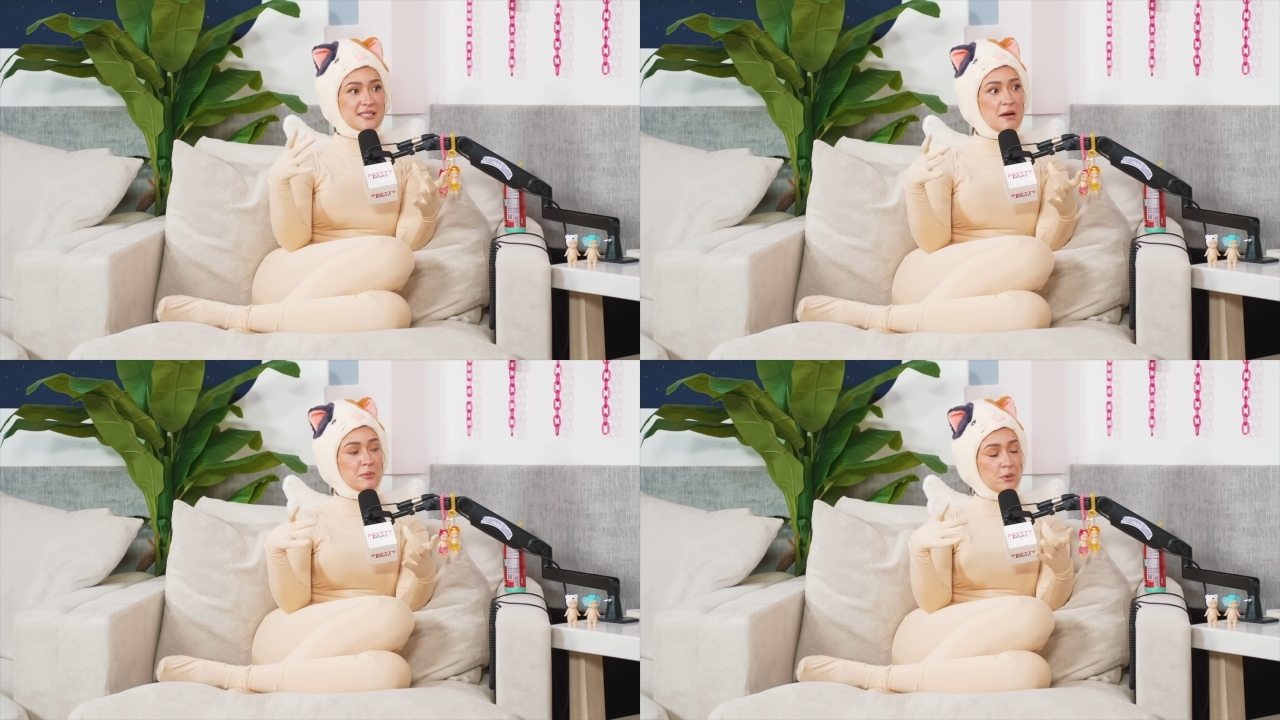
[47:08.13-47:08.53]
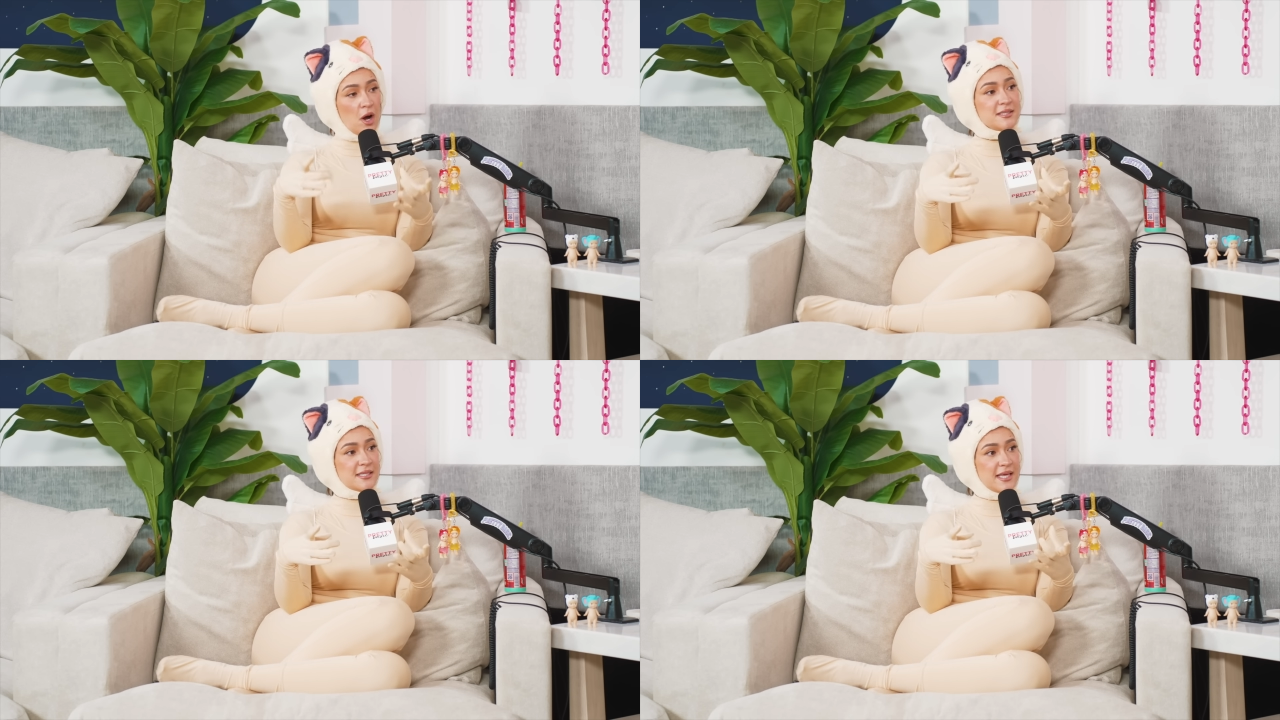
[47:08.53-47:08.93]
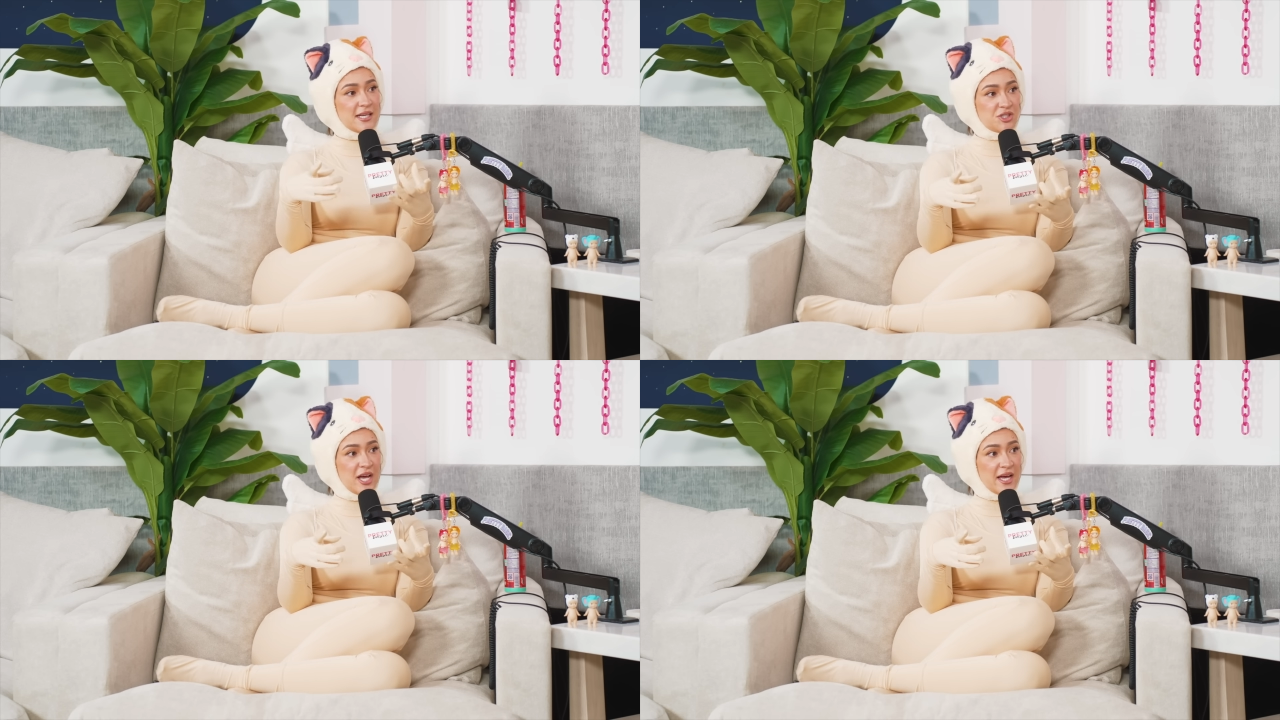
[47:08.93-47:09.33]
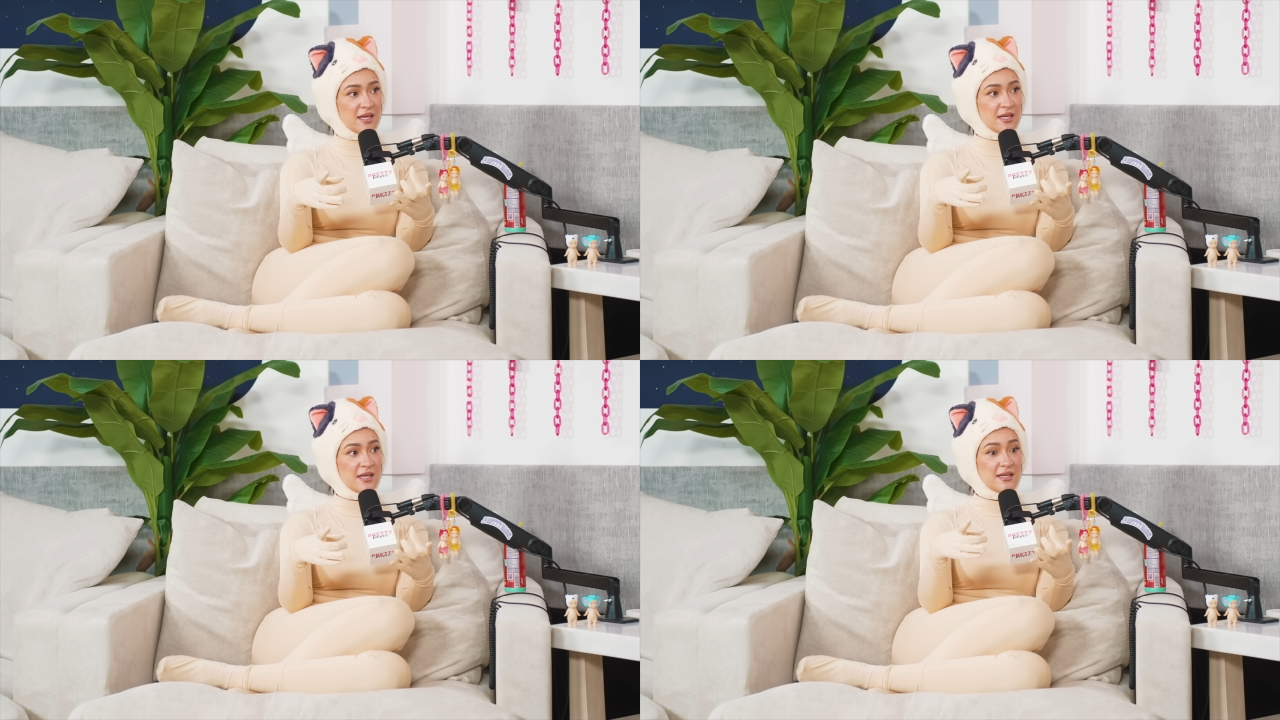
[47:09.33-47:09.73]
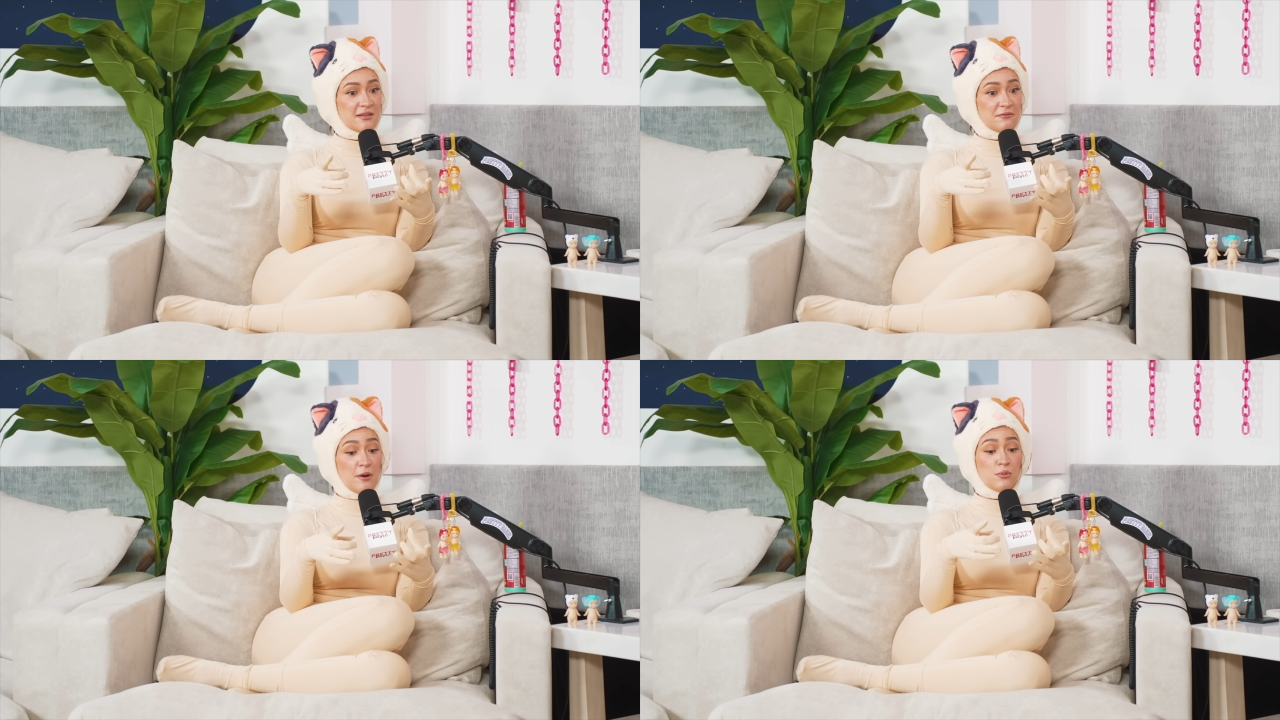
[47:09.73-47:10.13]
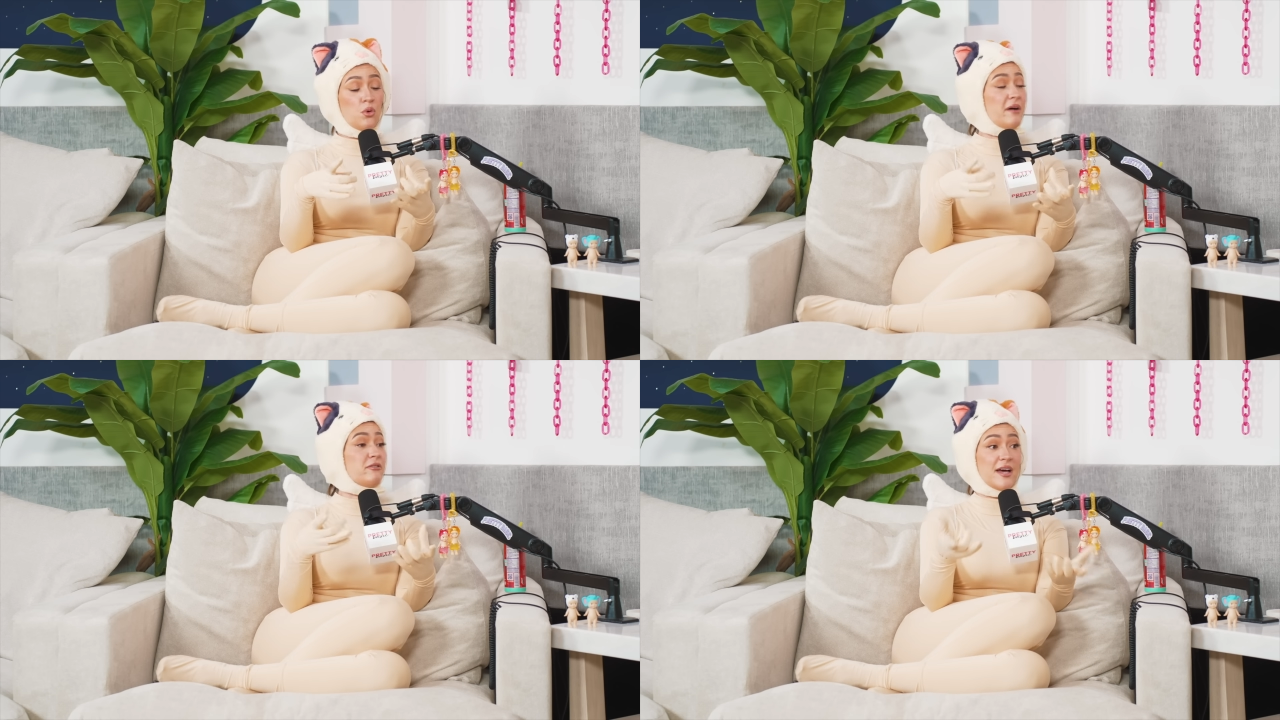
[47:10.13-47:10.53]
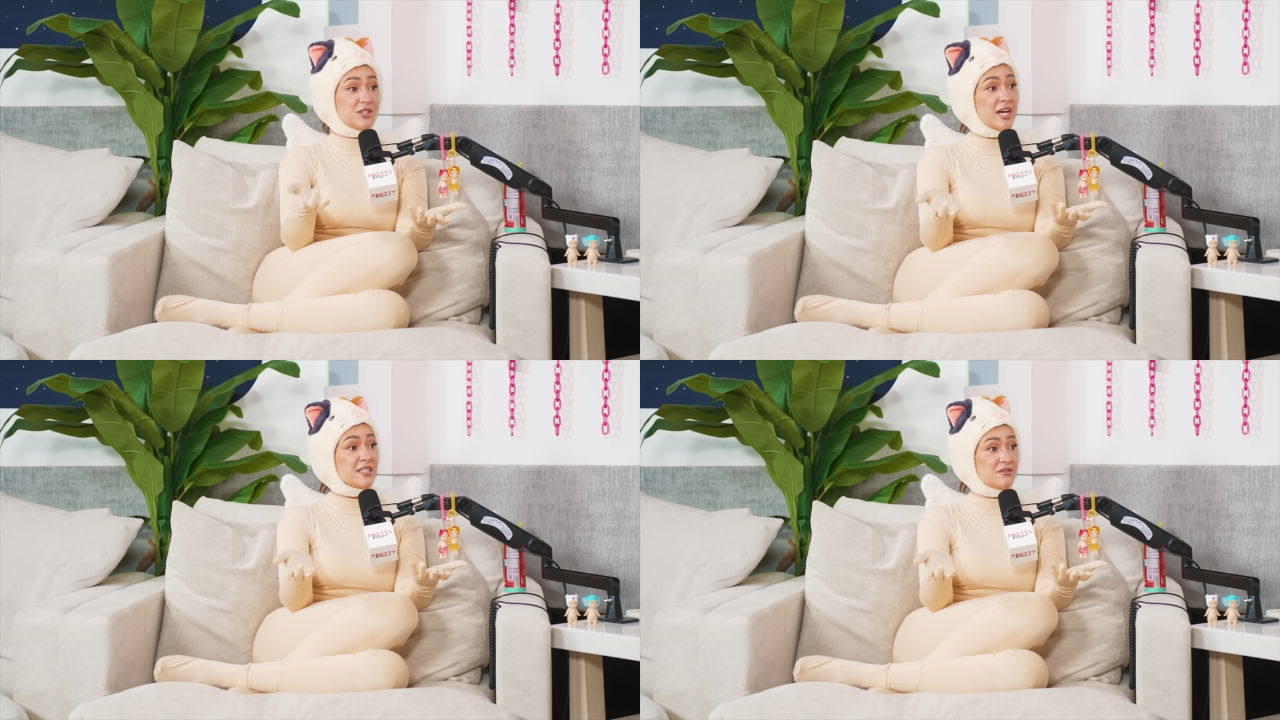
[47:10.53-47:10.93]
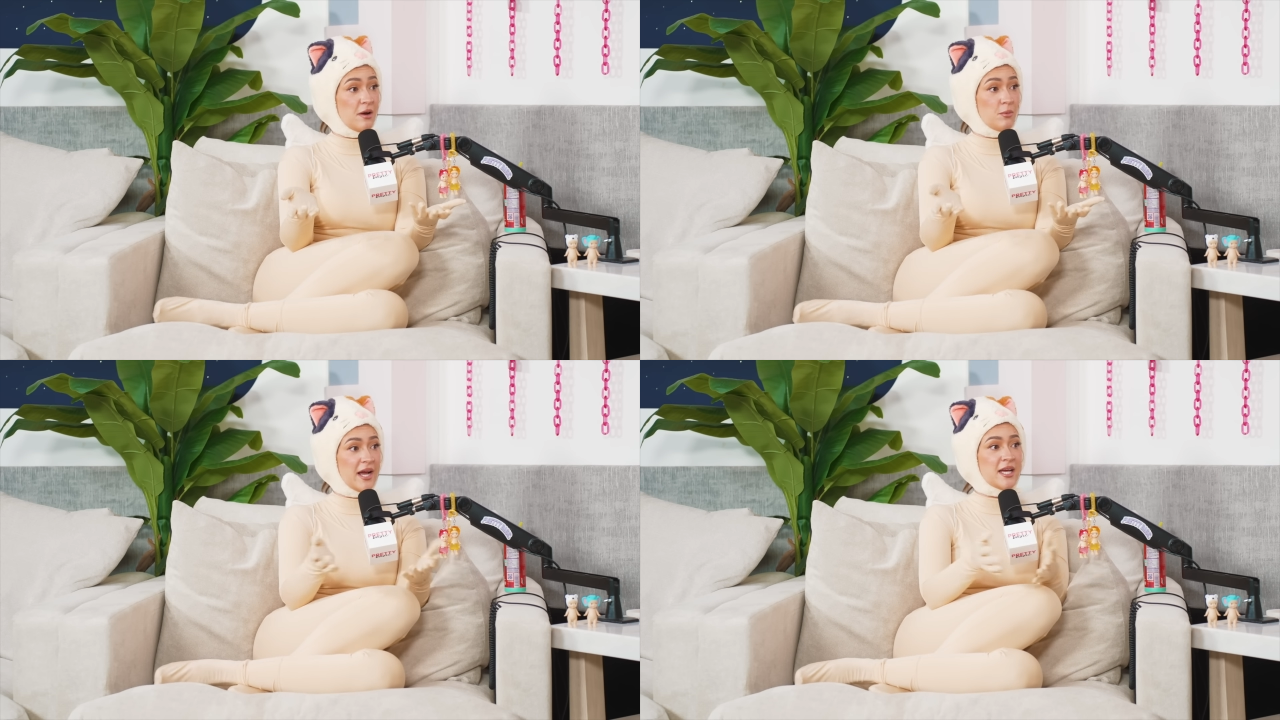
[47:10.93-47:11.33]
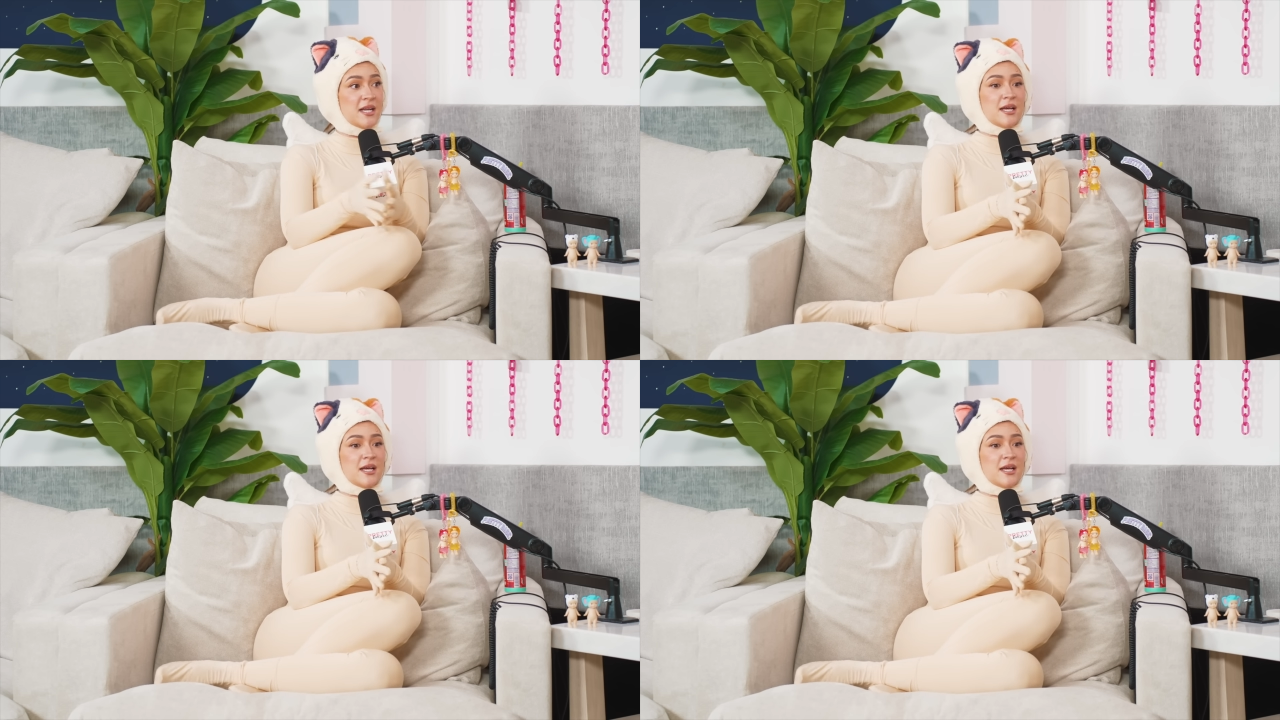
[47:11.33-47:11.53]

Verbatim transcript: time to process that check from whoever that check's from, right?